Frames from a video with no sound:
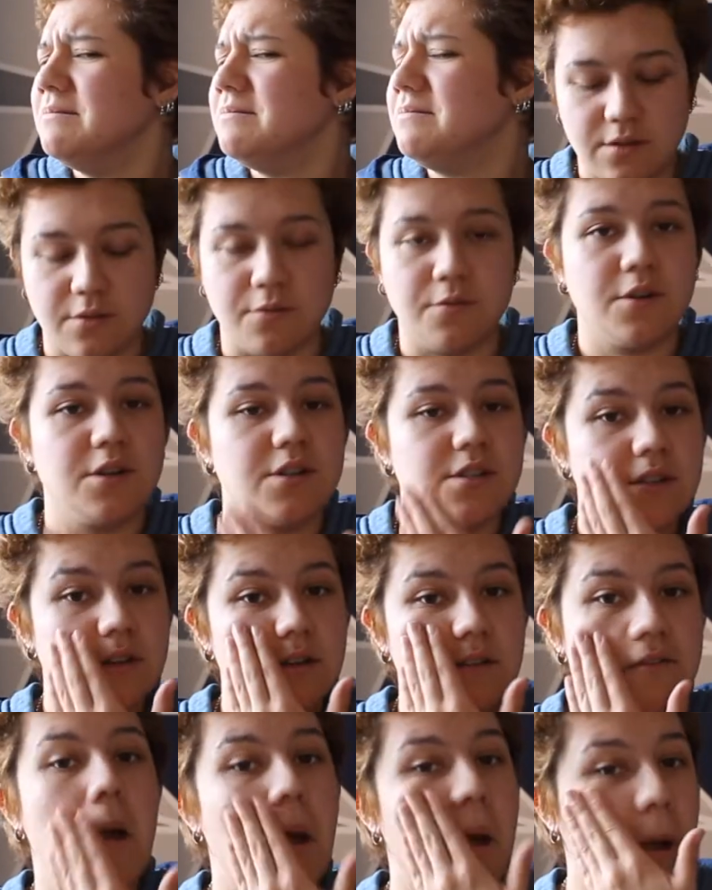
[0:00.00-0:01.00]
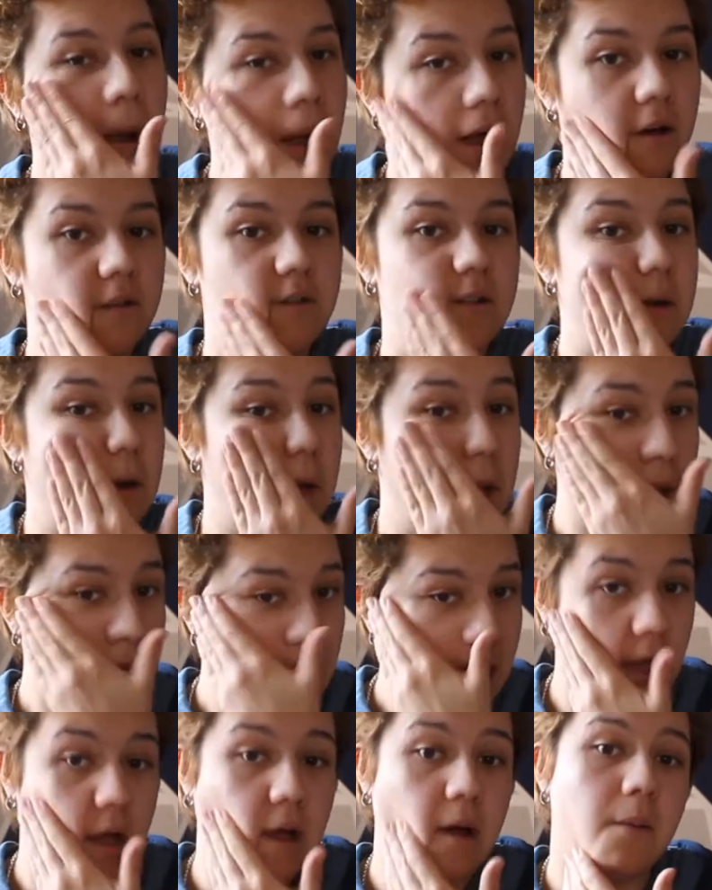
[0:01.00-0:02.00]
So first up, covering
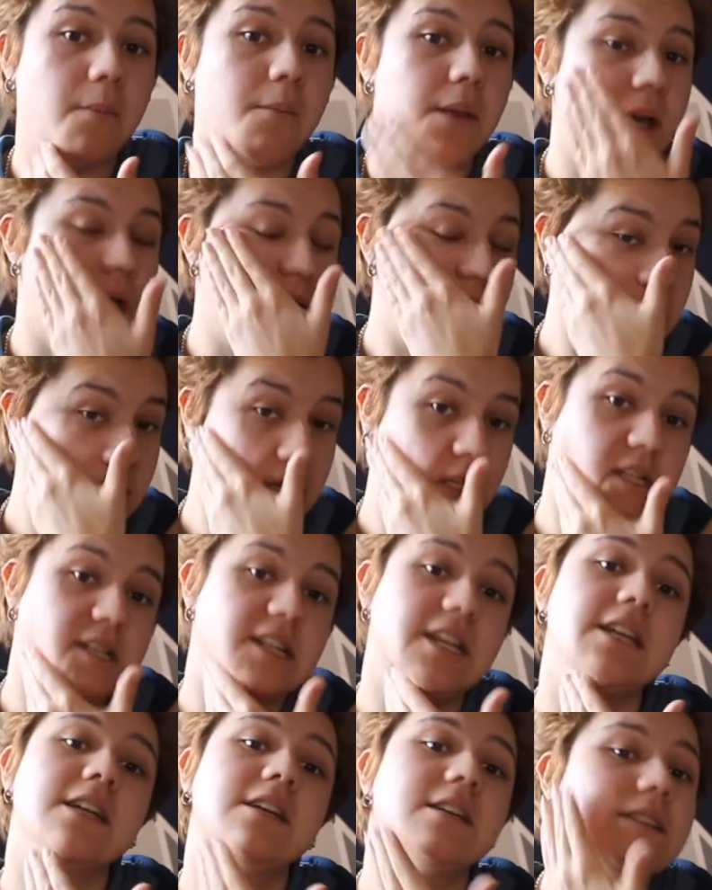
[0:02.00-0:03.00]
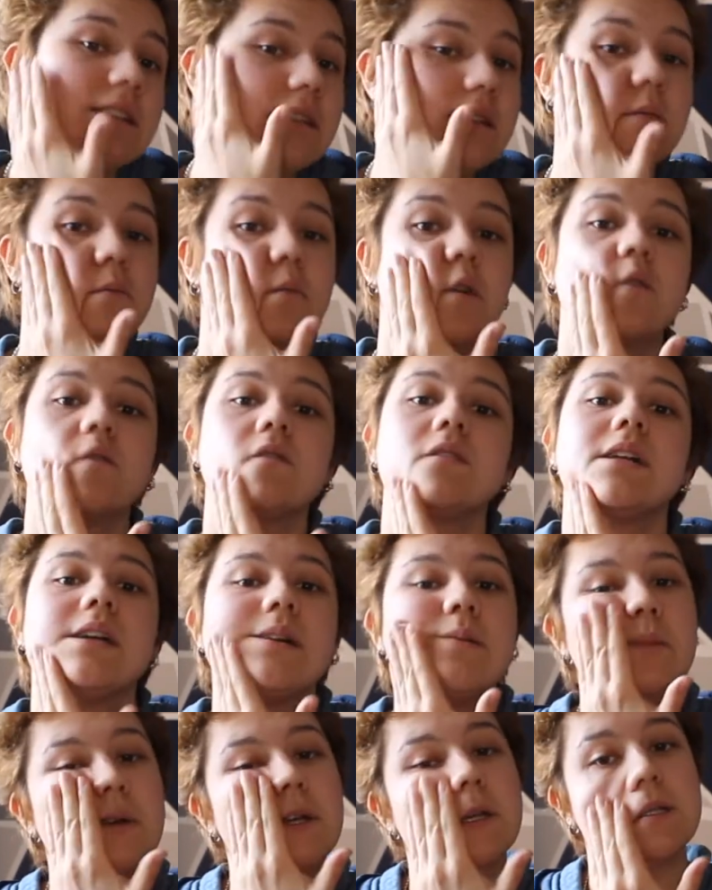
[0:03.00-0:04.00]
my cheeks mostly
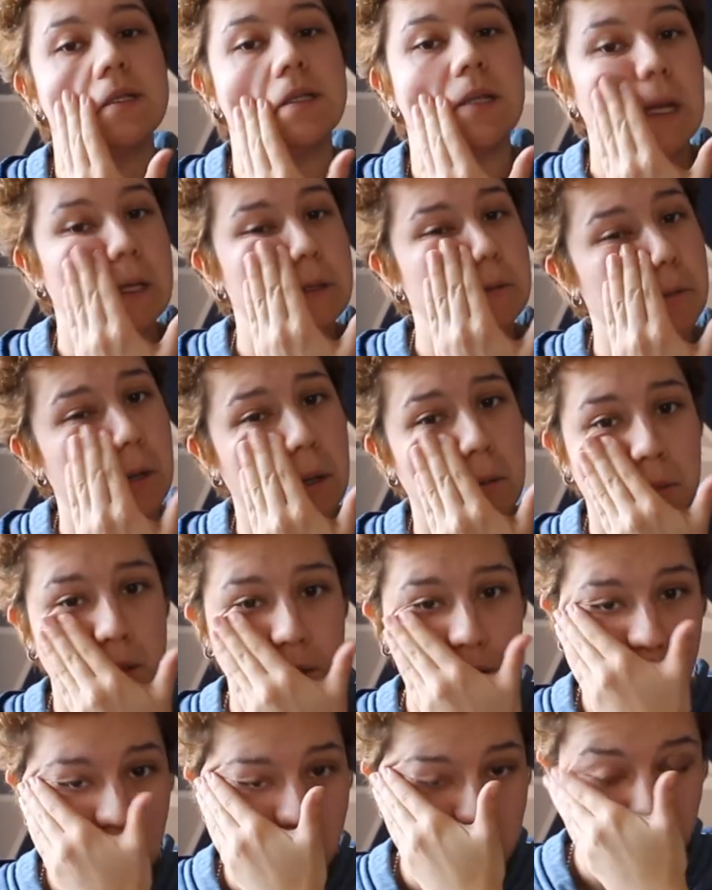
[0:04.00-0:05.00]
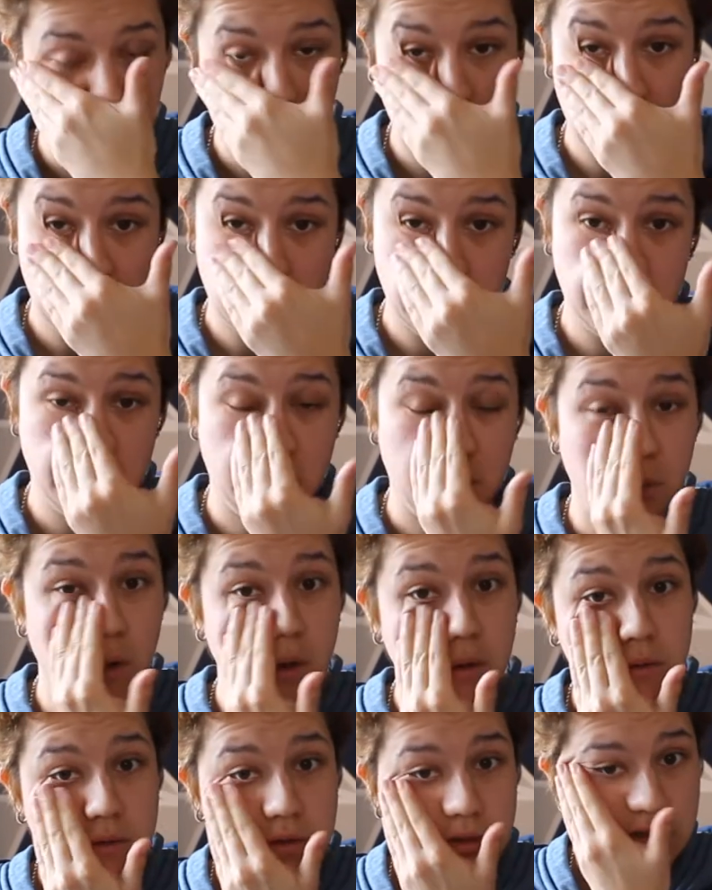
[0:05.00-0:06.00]
because that's where I'm gonna work the
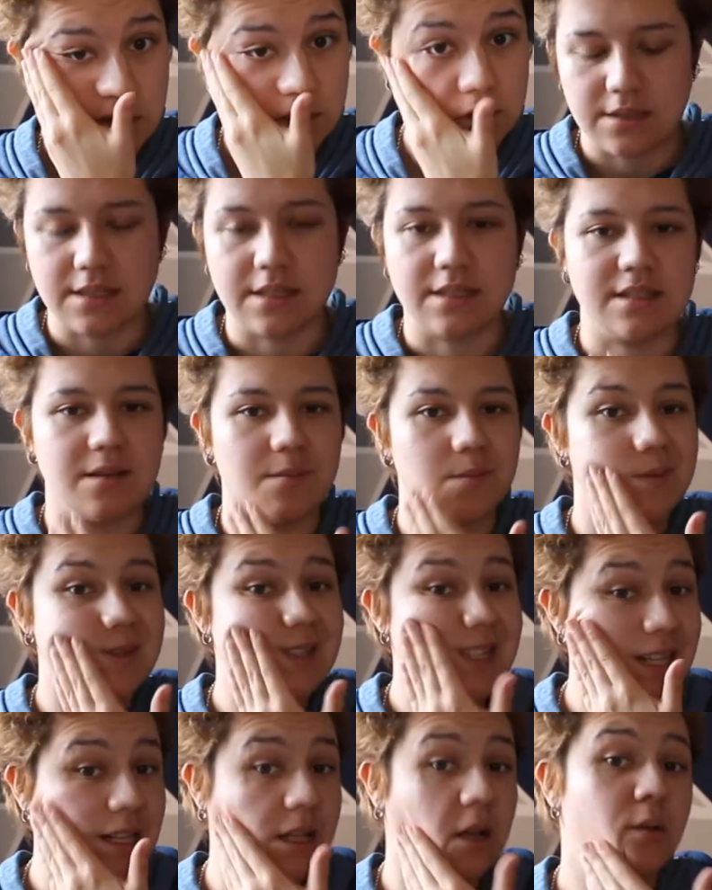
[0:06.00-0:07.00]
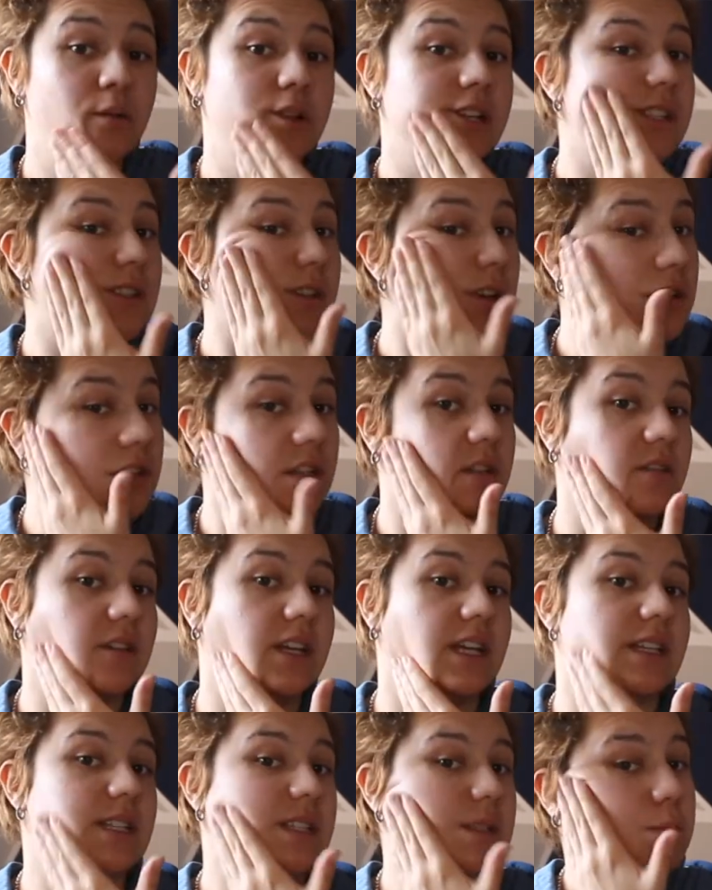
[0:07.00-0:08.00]
most. And since I'm slowly starting to
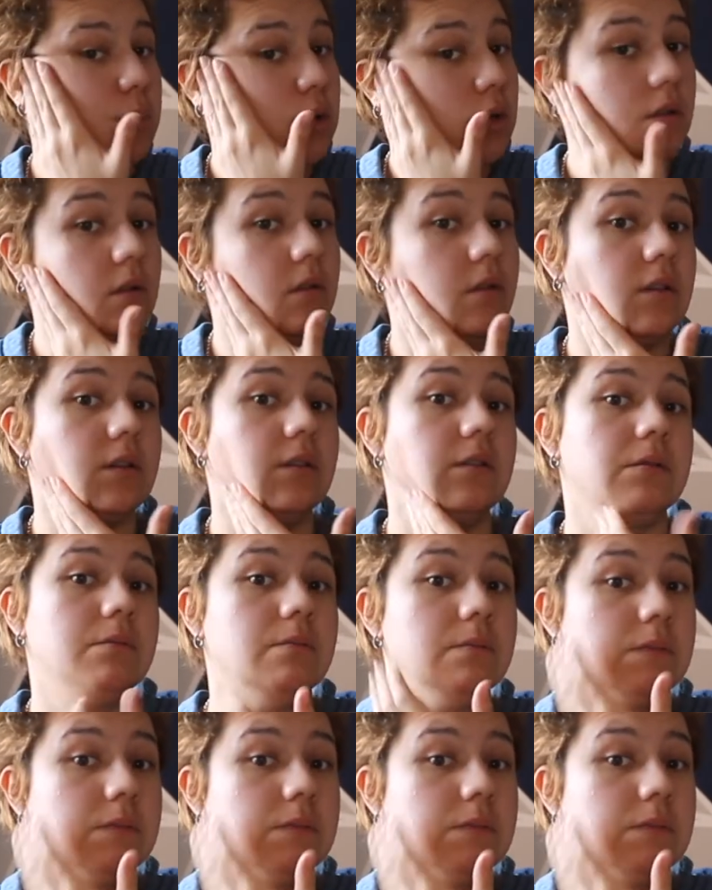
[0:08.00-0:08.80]
get small